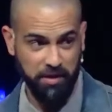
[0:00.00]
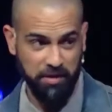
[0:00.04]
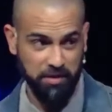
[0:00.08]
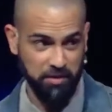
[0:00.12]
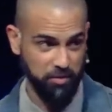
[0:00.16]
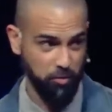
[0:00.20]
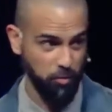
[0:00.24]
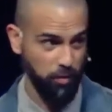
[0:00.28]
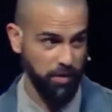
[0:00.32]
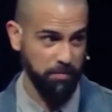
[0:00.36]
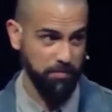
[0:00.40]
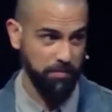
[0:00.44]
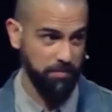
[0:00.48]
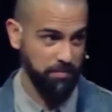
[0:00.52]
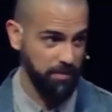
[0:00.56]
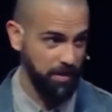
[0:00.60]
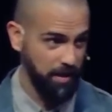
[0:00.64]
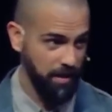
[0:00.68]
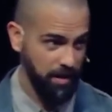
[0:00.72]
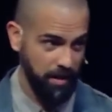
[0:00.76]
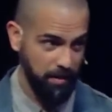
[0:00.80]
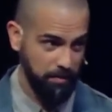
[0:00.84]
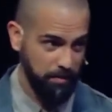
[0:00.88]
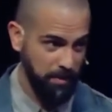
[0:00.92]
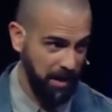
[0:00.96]
to sweet
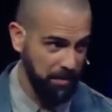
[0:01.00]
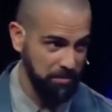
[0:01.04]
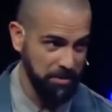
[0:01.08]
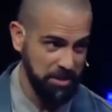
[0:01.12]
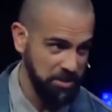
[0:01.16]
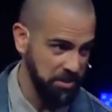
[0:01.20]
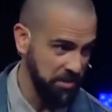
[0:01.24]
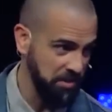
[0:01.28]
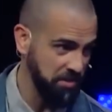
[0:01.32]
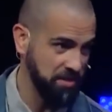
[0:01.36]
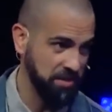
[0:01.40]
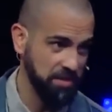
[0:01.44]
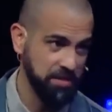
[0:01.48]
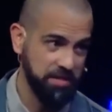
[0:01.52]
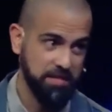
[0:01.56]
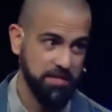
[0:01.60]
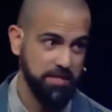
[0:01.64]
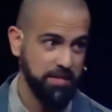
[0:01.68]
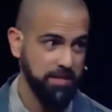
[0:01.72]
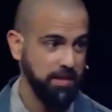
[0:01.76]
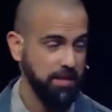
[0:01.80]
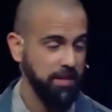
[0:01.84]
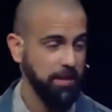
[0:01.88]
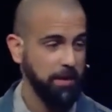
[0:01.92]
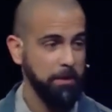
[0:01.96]
baby Jesus.
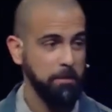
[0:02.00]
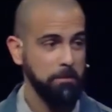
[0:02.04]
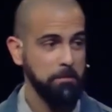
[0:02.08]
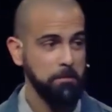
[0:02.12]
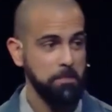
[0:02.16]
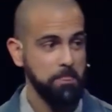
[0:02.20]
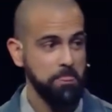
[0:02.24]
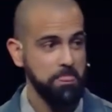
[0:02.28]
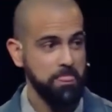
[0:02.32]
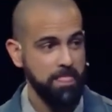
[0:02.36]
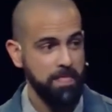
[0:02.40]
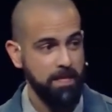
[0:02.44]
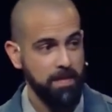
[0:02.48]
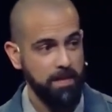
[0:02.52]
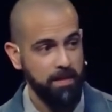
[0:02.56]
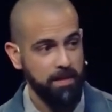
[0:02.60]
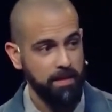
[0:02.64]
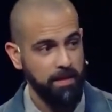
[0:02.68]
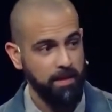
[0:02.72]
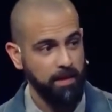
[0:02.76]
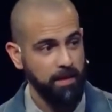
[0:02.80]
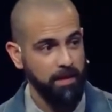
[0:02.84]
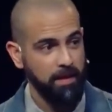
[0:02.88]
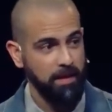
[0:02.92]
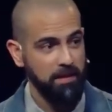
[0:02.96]

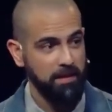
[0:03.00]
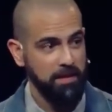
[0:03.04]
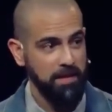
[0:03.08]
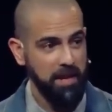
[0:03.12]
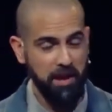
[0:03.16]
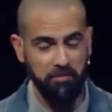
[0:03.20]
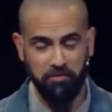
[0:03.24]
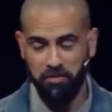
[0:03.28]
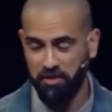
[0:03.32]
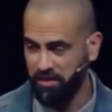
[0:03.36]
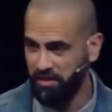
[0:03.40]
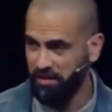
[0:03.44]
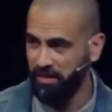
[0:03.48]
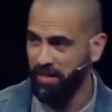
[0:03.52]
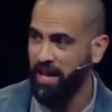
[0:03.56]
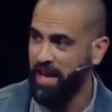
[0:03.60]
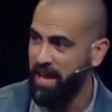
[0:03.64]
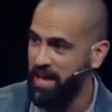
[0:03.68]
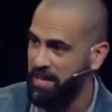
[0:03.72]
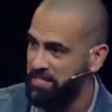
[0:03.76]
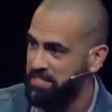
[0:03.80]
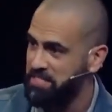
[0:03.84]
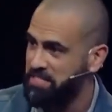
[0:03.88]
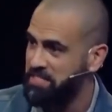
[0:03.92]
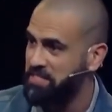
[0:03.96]

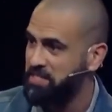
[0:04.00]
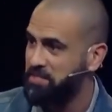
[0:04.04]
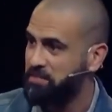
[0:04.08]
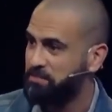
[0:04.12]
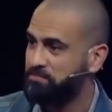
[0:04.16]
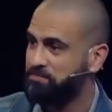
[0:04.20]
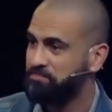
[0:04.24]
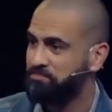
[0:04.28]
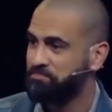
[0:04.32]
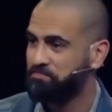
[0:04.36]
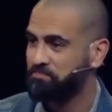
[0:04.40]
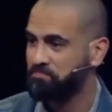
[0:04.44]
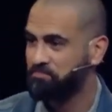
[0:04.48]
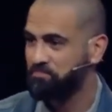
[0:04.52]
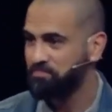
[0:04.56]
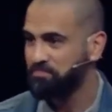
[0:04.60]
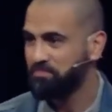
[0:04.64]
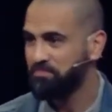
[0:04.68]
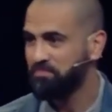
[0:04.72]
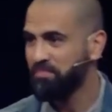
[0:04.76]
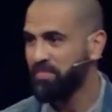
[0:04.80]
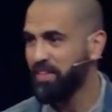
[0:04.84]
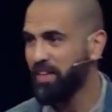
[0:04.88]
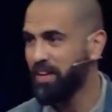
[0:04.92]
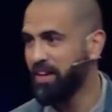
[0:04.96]
Nevertheless,
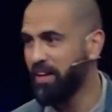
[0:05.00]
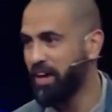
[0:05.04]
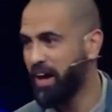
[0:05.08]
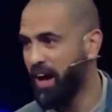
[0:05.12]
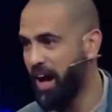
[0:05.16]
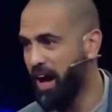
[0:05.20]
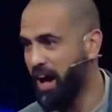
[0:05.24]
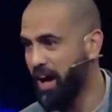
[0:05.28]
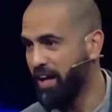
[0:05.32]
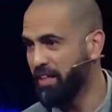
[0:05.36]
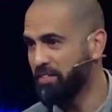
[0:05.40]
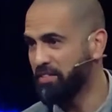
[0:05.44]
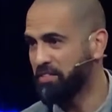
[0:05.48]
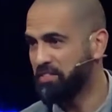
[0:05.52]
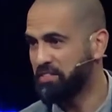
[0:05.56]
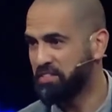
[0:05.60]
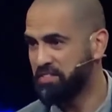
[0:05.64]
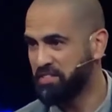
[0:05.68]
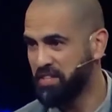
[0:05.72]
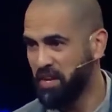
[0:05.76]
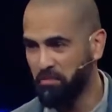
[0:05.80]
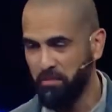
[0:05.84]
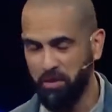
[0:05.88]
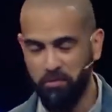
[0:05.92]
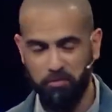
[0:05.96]

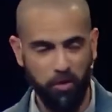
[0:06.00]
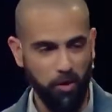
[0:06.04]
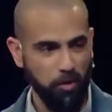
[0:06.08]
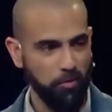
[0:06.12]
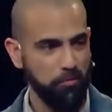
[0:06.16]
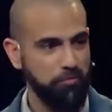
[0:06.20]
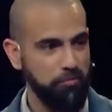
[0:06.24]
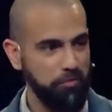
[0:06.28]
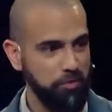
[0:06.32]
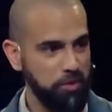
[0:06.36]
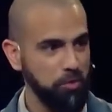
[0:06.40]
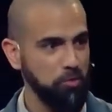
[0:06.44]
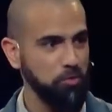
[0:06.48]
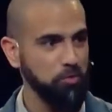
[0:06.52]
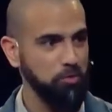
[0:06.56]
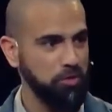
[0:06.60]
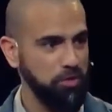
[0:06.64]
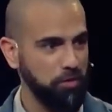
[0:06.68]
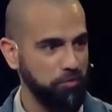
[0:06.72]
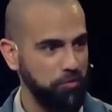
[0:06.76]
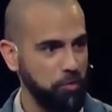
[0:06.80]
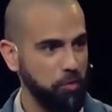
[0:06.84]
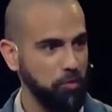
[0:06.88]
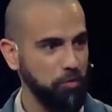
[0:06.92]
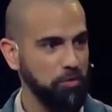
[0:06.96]
some of our views
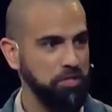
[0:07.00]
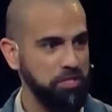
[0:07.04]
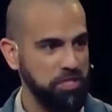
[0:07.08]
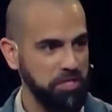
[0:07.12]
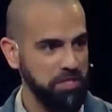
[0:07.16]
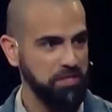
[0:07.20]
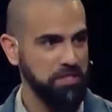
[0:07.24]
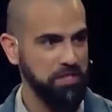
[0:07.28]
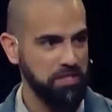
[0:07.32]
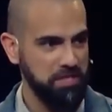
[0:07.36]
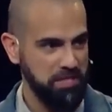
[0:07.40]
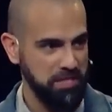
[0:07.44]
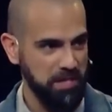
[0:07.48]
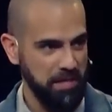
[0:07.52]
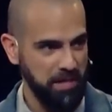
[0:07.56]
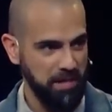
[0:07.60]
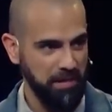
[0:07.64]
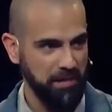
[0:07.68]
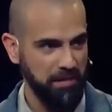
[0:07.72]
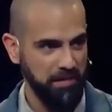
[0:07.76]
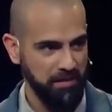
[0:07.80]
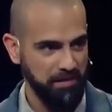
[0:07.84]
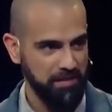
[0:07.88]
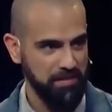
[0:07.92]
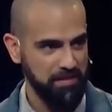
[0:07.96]
of who Jesus
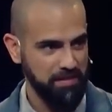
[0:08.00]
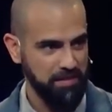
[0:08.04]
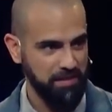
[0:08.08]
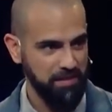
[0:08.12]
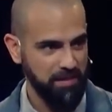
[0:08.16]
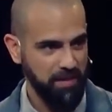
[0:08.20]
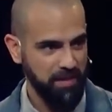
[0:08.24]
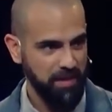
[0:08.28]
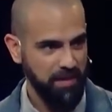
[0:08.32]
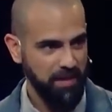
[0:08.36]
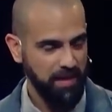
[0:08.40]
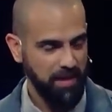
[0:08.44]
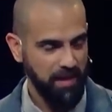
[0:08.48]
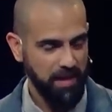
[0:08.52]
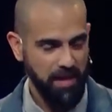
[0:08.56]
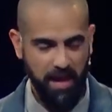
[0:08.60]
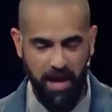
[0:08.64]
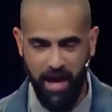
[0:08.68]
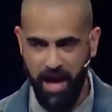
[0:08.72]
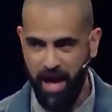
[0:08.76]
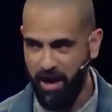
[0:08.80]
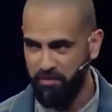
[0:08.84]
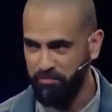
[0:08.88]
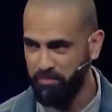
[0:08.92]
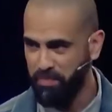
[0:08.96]
is
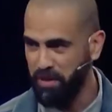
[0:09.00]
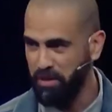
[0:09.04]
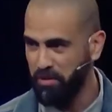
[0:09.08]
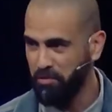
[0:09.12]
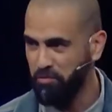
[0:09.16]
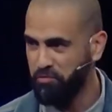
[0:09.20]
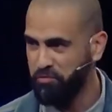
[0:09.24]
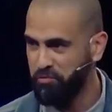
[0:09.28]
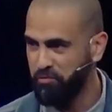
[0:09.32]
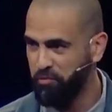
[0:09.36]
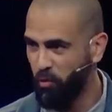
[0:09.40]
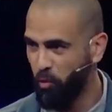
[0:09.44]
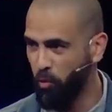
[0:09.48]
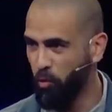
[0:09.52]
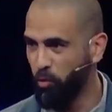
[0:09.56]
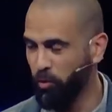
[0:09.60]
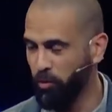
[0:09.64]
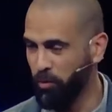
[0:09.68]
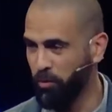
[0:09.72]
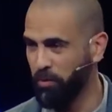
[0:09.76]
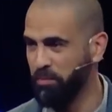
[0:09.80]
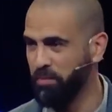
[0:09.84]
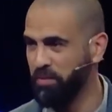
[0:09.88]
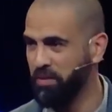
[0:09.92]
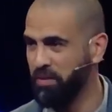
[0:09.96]
have been
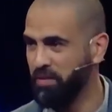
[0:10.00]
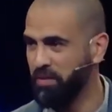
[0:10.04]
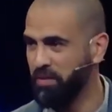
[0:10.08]
informed